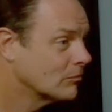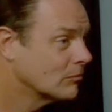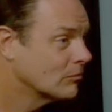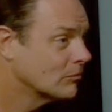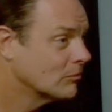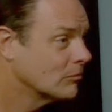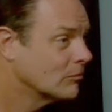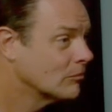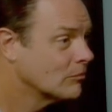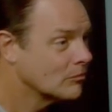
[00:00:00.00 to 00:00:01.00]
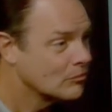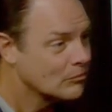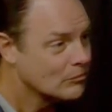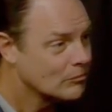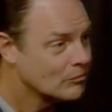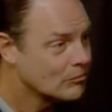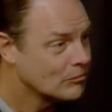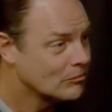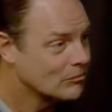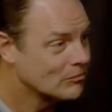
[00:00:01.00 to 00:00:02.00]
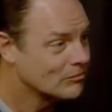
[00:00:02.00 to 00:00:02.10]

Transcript: The person shown says nothing.